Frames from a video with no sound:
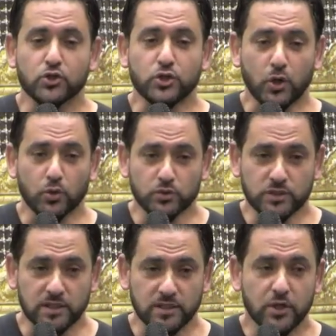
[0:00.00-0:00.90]

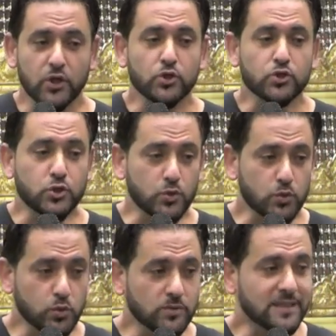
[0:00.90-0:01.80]
Don't
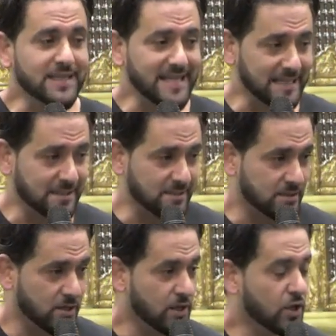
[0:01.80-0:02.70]
do the
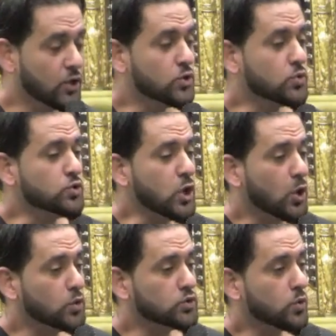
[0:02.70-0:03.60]
things you
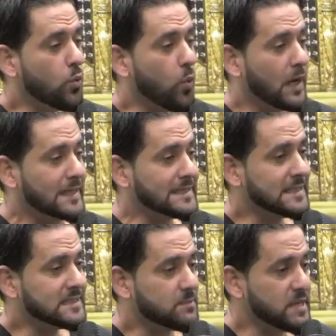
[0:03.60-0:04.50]
don't want
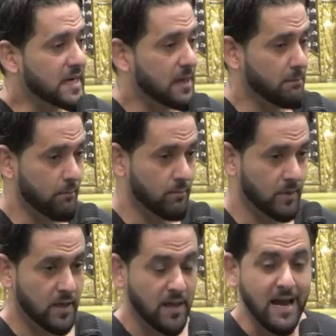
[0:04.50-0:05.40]
to become.
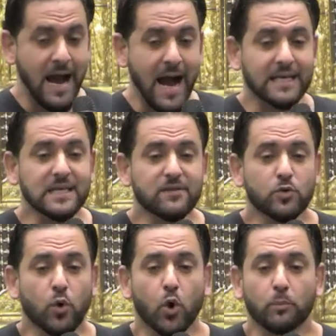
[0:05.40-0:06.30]
I can give
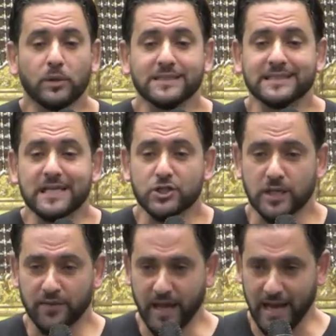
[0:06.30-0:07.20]
you a whole presentation
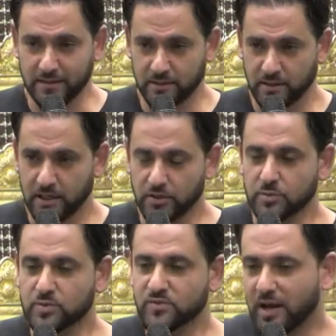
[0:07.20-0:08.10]
on that in
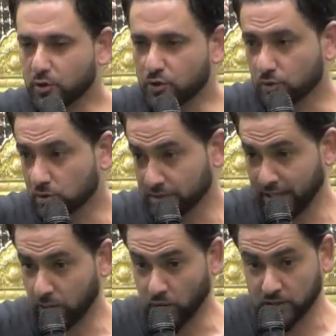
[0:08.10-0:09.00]
terms of how your neural
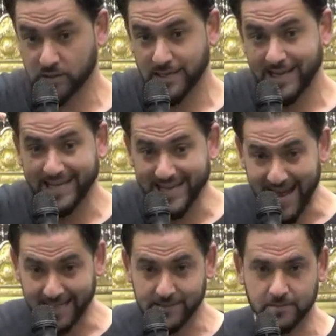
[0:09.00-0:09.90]
networks
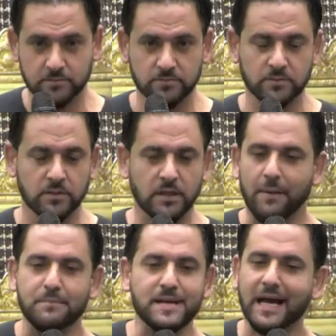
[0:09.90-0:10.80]
connect.
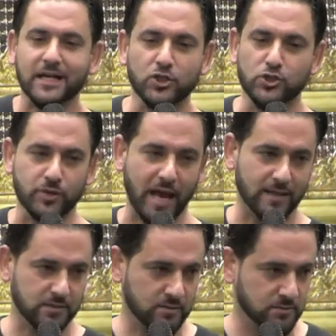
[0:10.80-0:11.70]
I'm not going to do
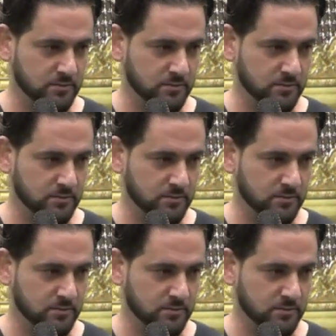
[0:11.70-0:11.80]
that.